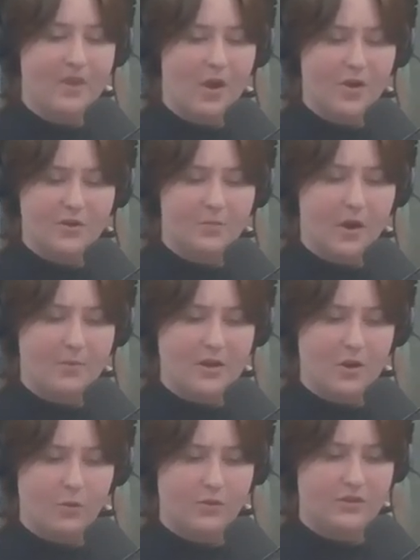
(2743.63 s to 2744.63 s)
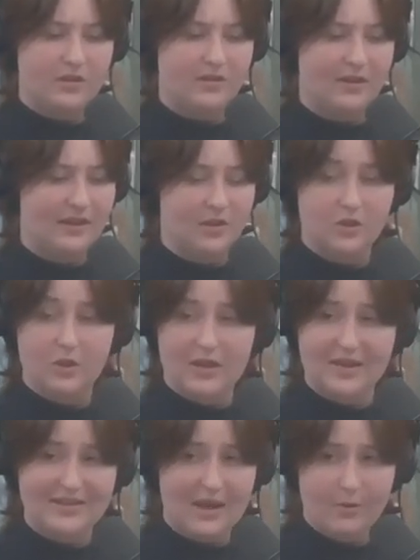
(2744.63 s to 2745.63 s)
Our department hosted like
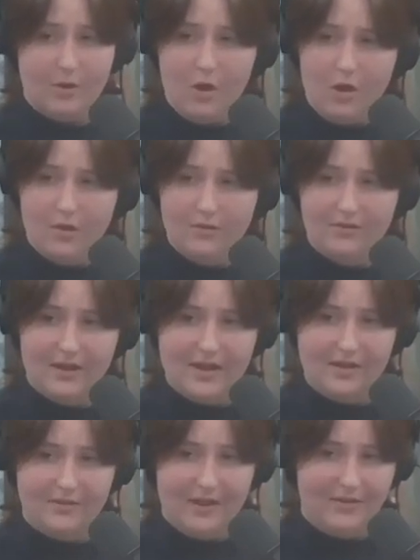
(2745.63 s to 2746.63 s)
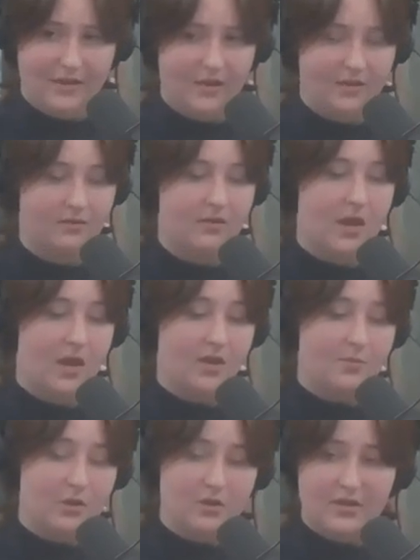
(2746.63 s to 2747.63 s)
a town hall, kind of having a
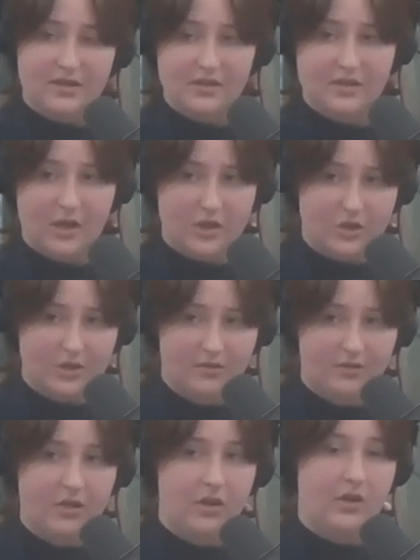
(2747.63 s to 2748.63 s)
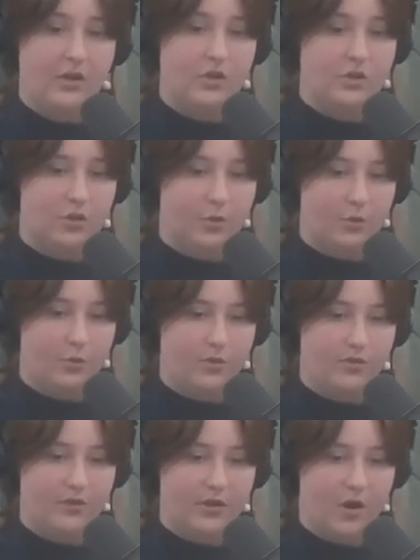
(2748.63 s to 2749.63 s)
community discussion. So
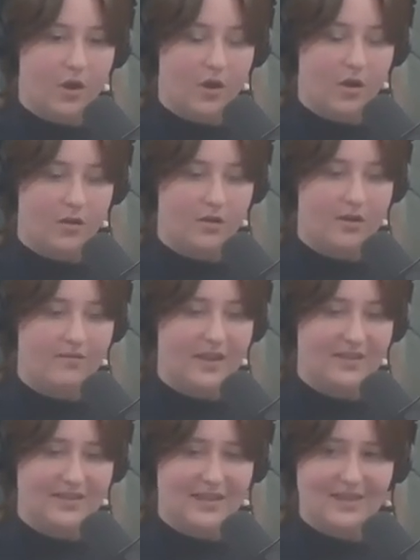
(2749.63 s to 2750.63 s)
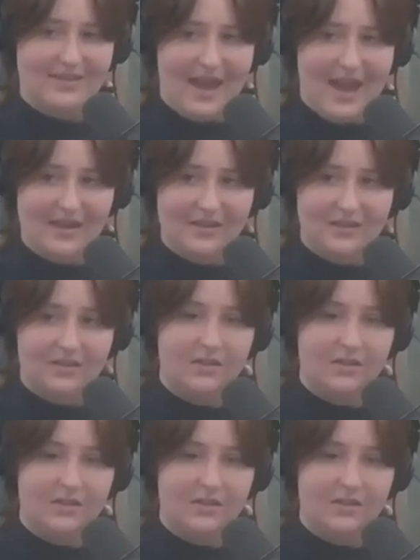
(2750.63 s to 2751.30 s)
there are events like that,